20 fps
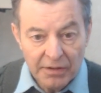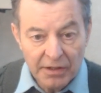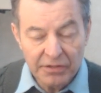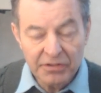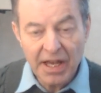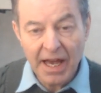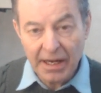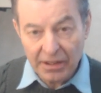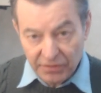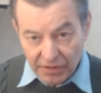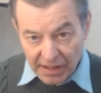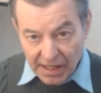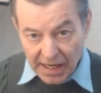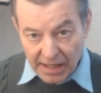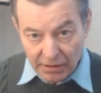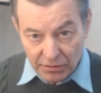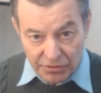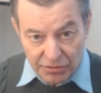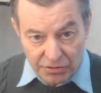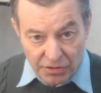This
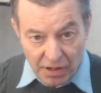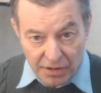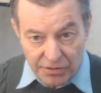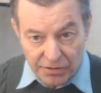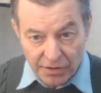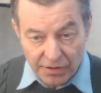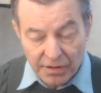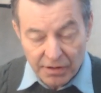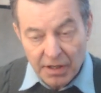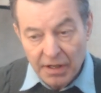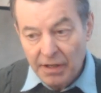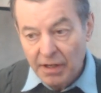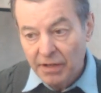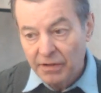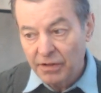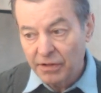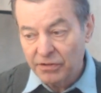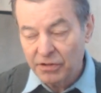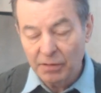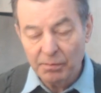hexagonal structure,
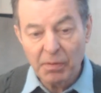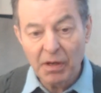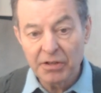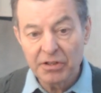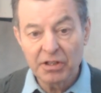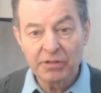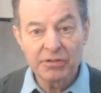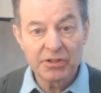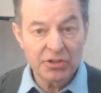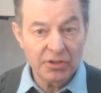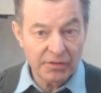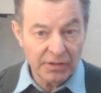this abundance